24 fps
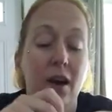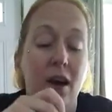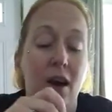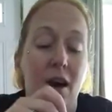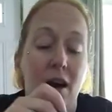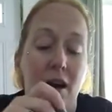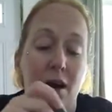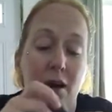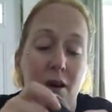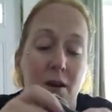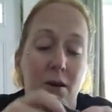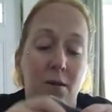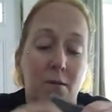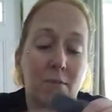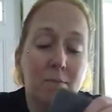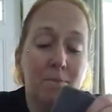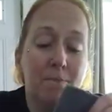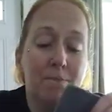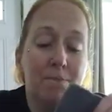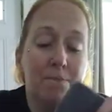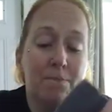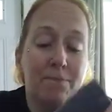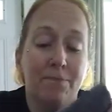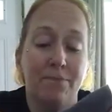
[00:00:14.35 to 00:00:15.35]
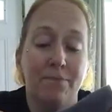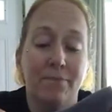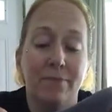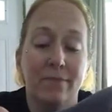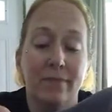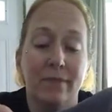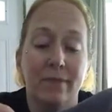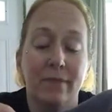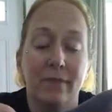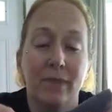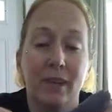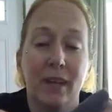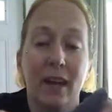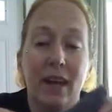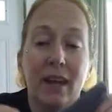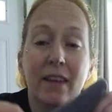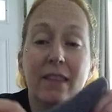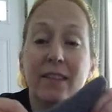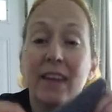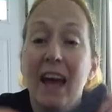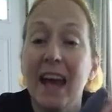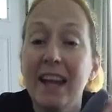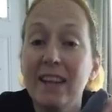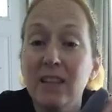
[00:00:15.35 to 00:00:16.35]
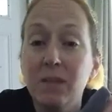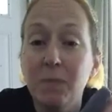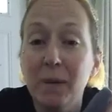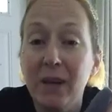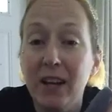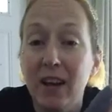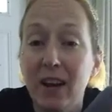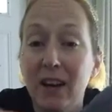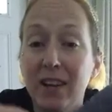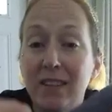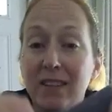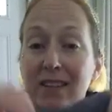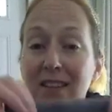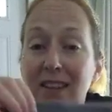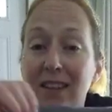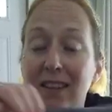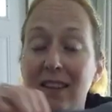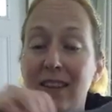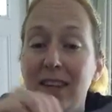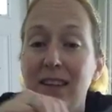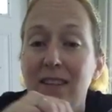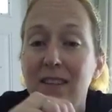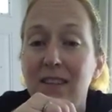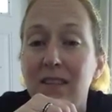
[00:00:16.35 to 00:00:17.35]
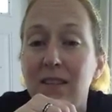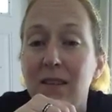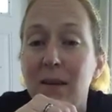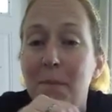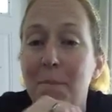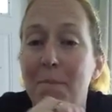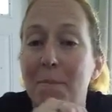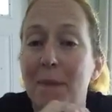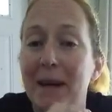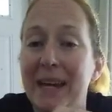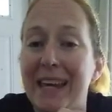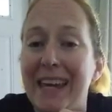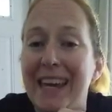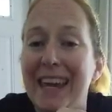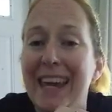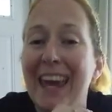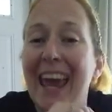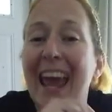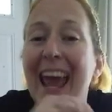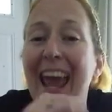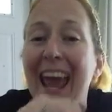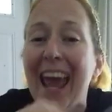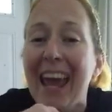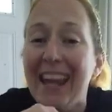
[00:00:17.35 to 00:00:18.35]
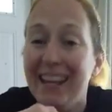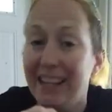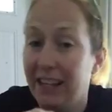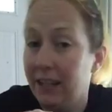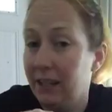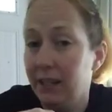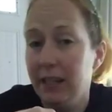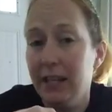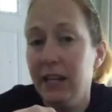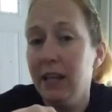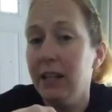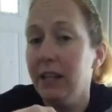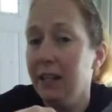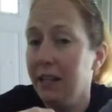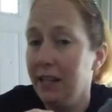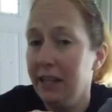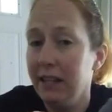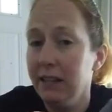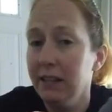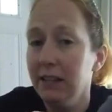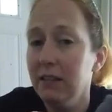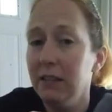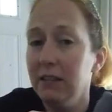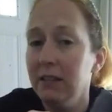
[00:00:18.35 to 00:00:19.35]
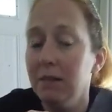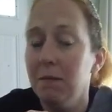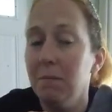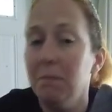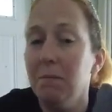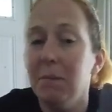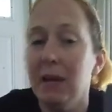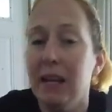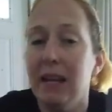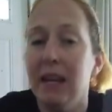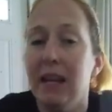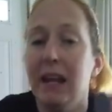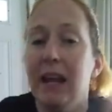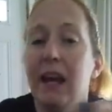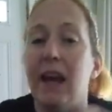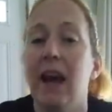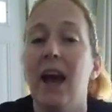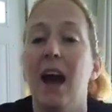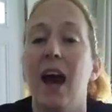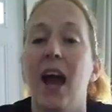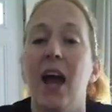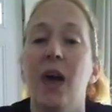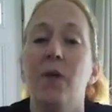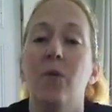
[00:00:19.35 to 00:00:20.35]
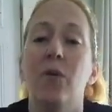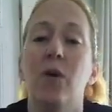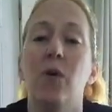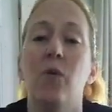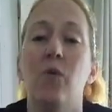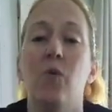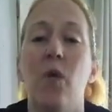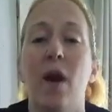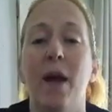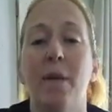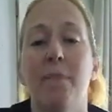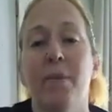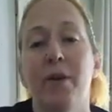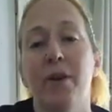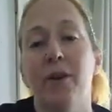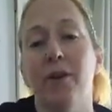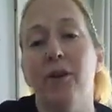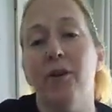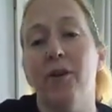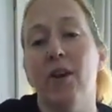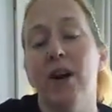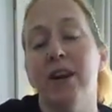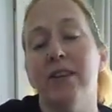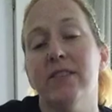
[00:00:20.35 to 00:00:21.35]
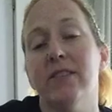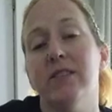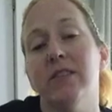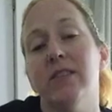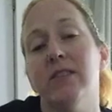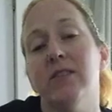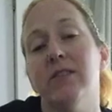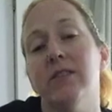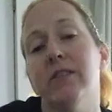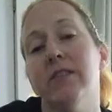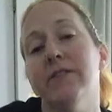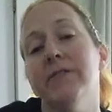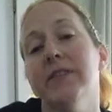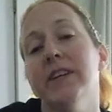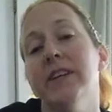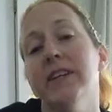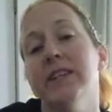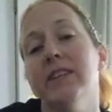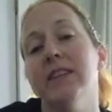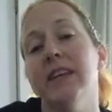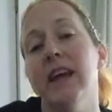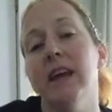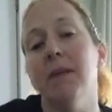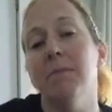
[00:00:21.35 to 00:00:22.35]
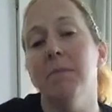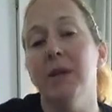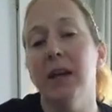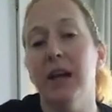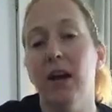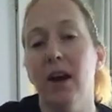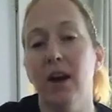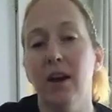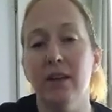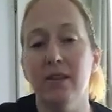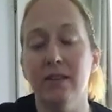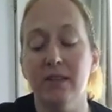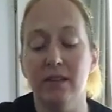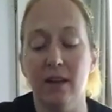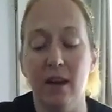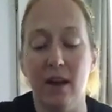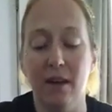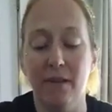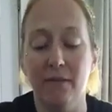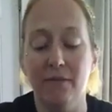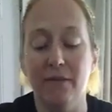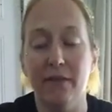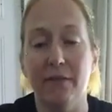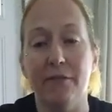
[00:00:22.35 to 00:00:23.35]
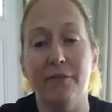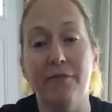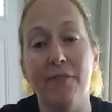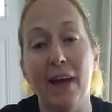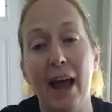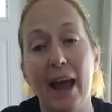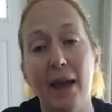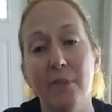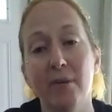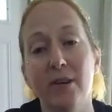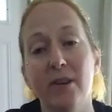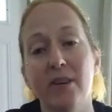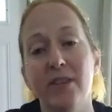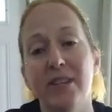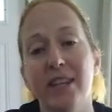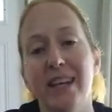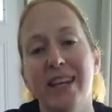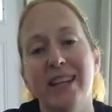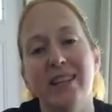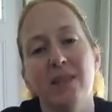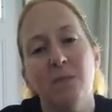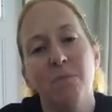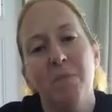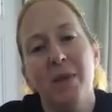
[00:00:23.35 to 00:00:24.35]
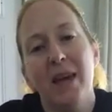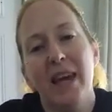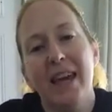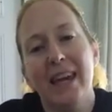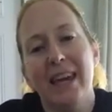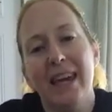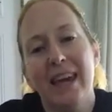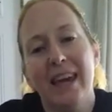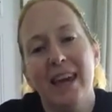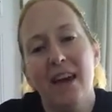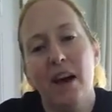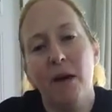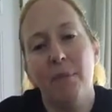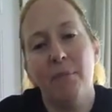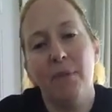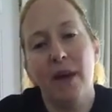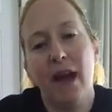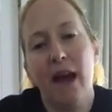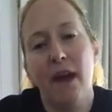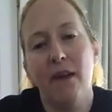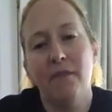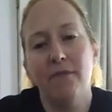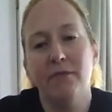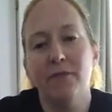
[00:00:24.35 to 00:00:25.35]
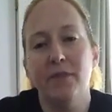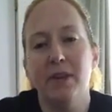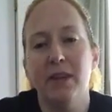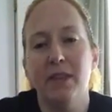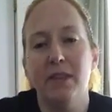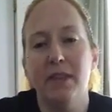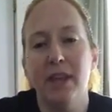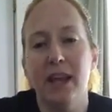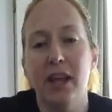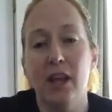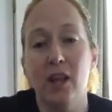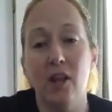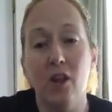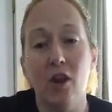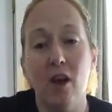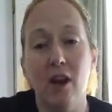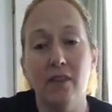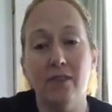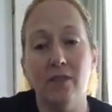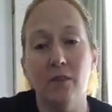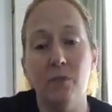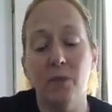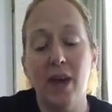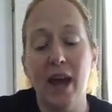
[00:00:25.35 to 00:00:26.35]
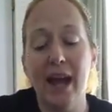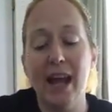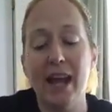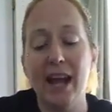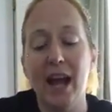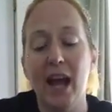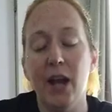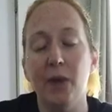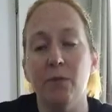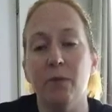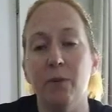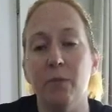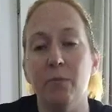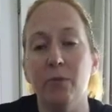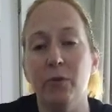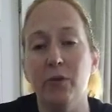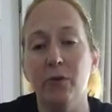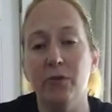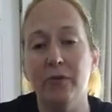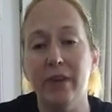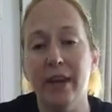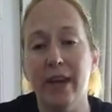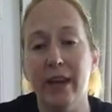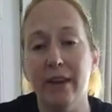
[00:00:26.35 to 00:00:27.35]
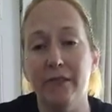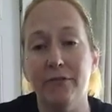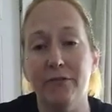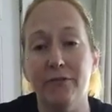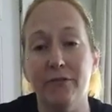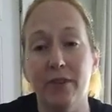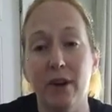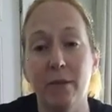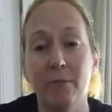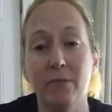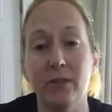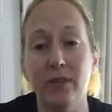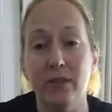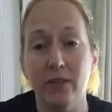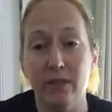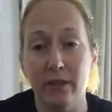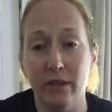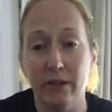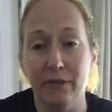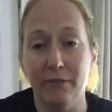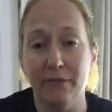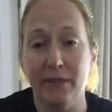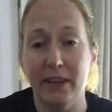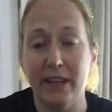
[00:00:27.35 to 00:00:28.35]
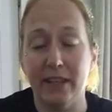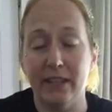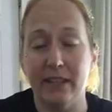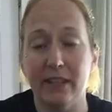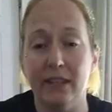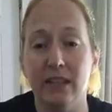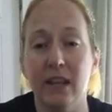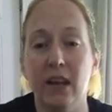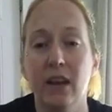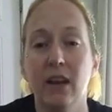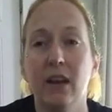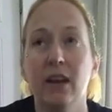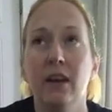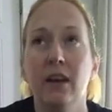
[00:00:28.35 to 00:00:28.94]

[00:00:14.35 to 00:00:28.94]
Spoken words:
That is because this mechanically cleans, meaning I will wipe it across the surface, and because of the fibers, it's picking up everything along the way and removing it from the surface.